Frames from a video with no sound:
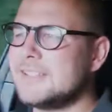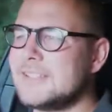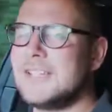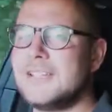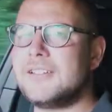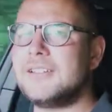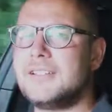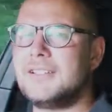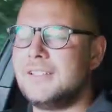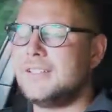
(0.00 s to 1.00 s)
engineer
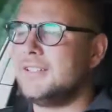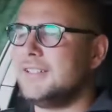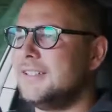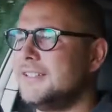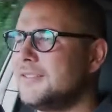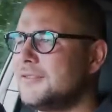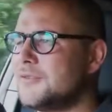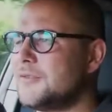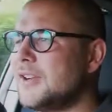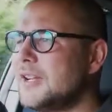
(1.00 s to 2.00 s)
and
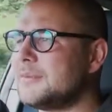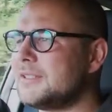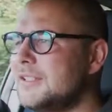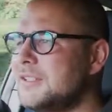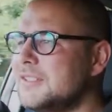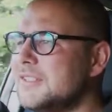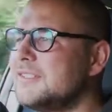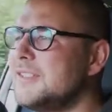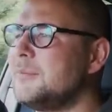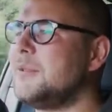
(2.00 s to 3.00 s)
draw up solutions
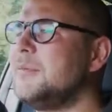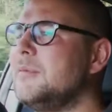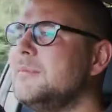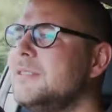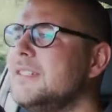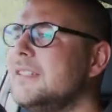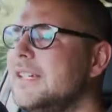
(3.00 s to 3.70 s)
to the problems,